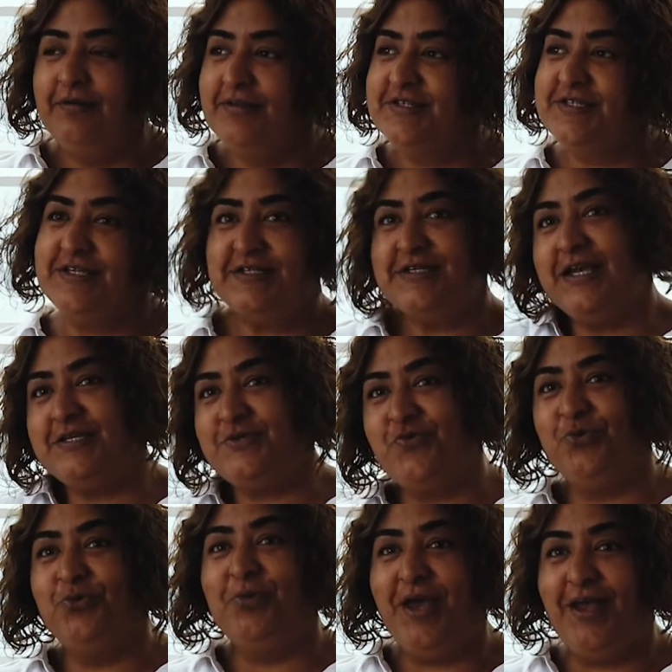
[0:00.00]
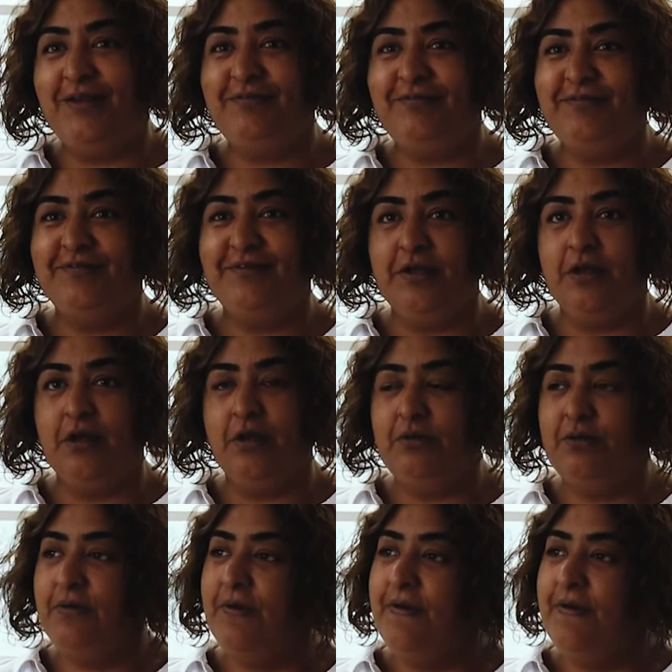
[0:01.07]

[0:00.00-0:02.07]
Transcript: the successful men, you know.